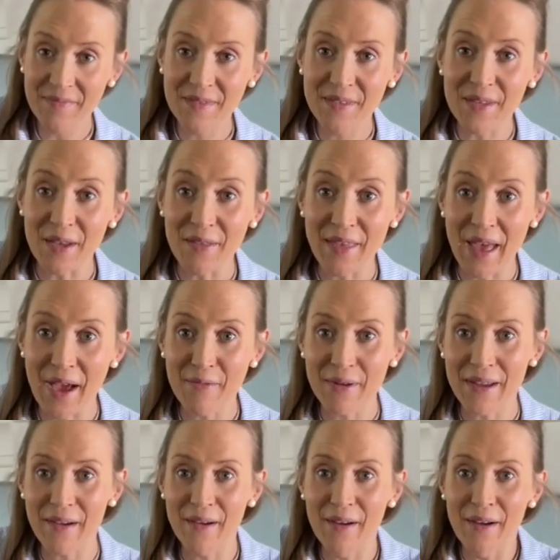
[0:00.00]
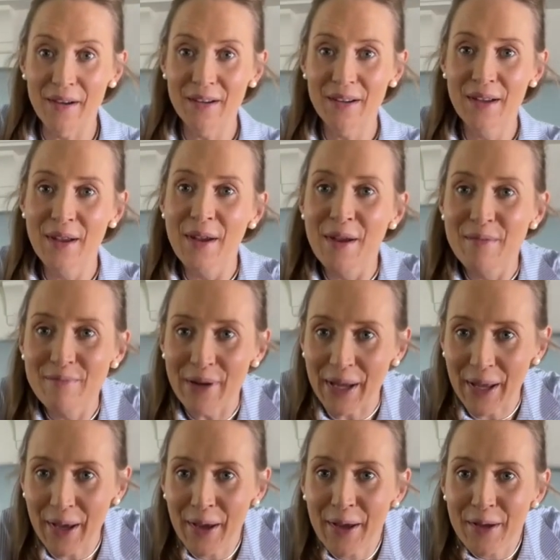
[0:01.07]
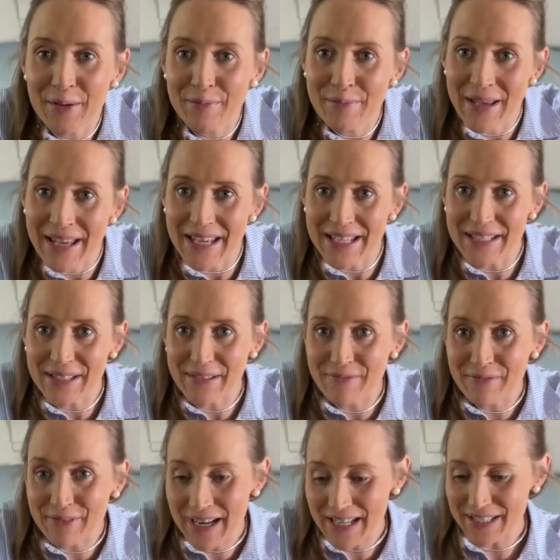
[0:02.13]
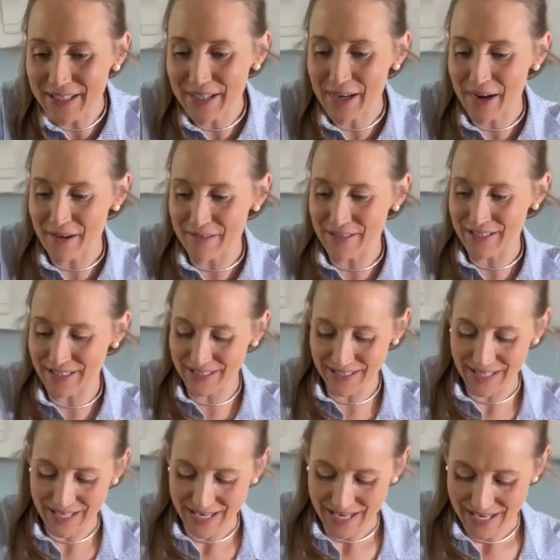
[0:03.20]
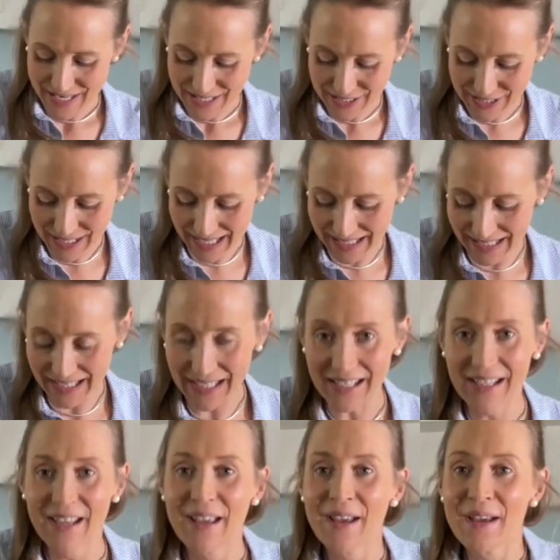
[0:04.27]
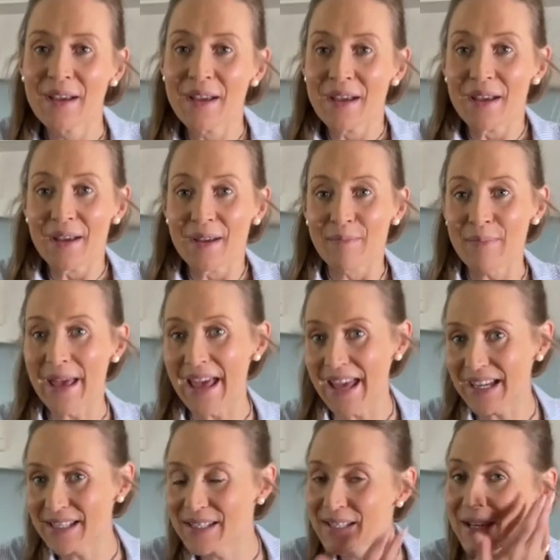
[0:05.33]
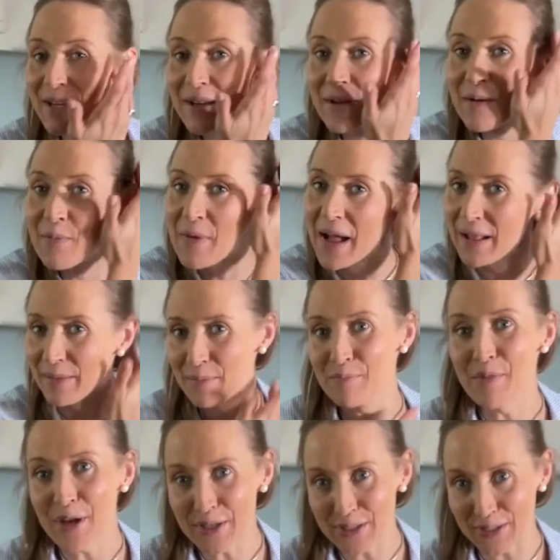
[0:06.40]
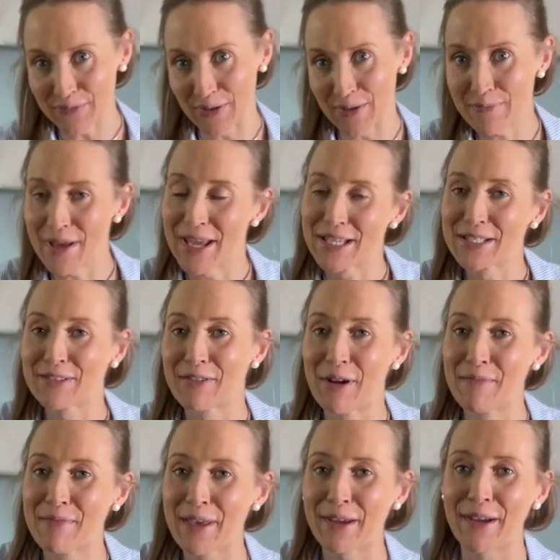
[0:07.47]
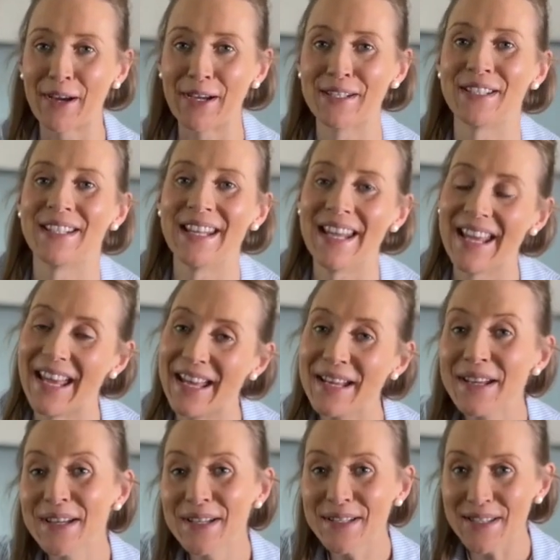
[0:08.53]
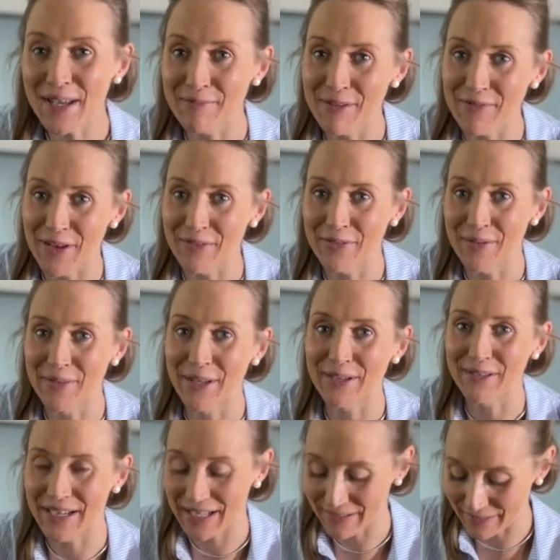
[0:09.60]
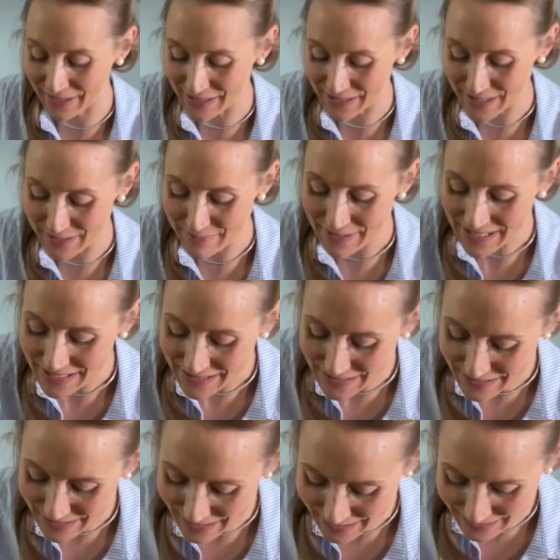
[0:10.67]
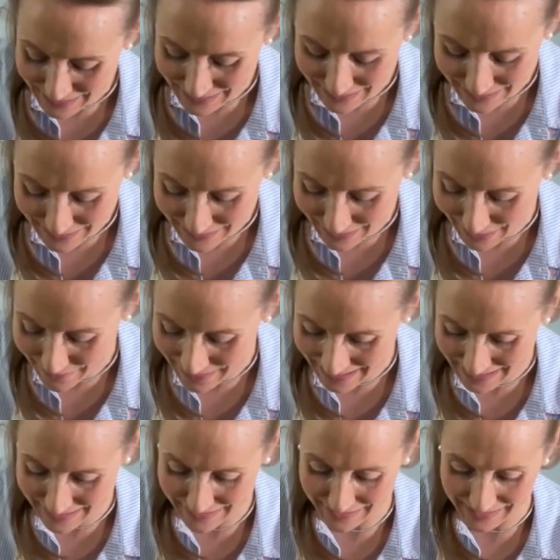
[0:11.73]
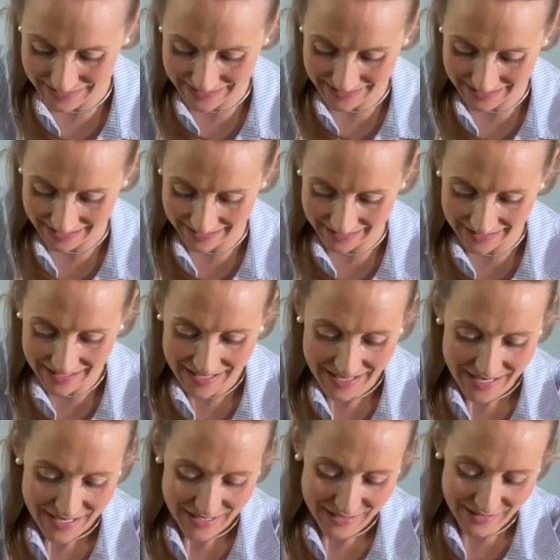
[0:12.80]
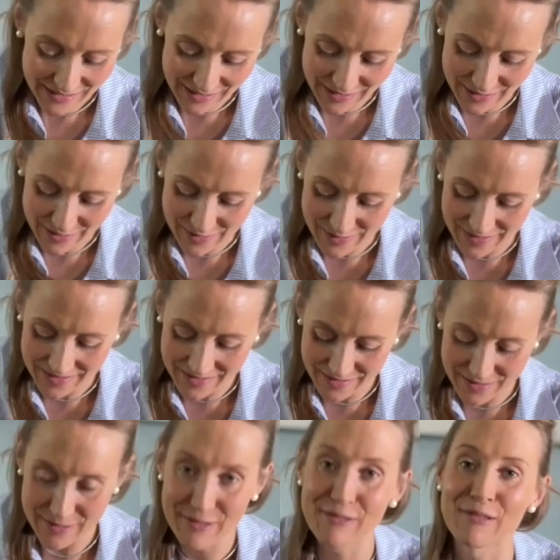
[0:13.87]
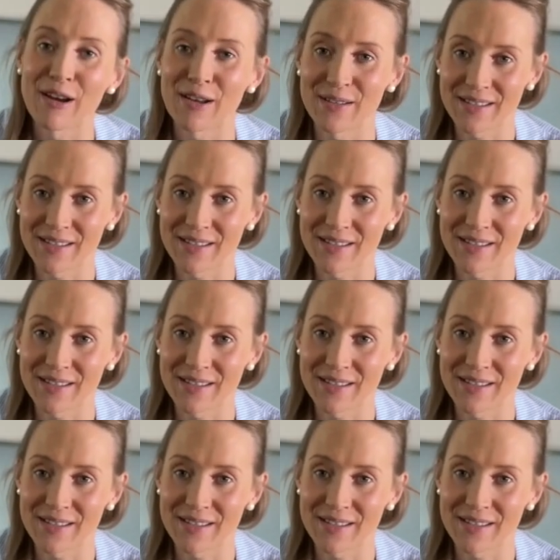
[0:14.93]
So there we are, my homemade red currant jelly, picked, well, most of it picked from the garden here, some of it from the greengrocers, but it's just so exciting to grow